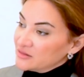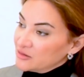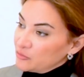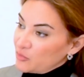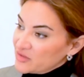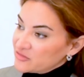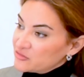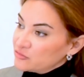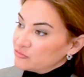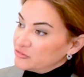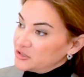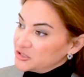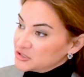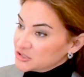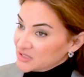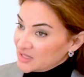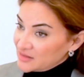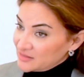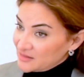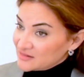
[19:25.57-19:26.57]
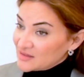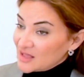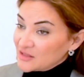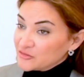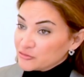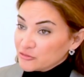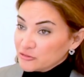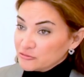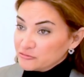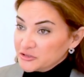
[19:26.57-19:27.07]
the Western region, and the
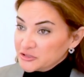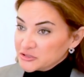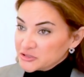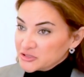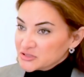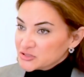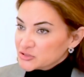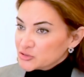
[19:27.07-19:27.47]
Central region.